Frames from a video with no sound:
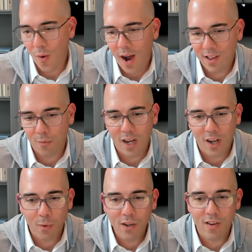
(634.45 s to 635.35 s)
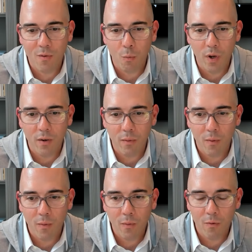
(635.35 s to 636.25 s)
as we
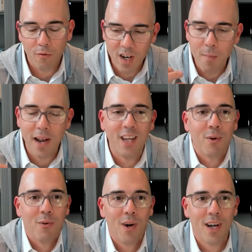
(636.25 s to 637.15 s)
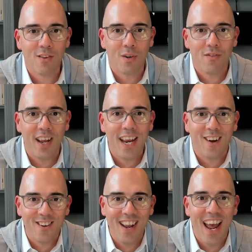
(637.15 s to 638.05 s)
fundamentally would want to sort of take
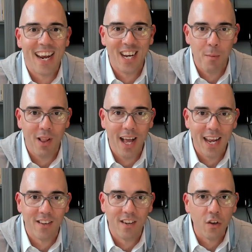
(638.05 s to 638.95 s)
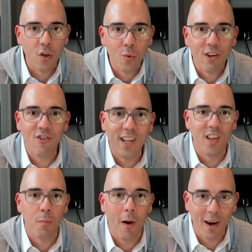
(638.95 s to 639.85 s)
our tech and apply it to new
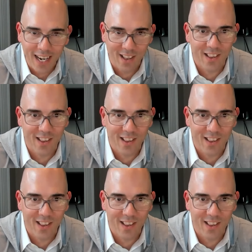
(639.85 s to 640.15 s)
adjacent markets.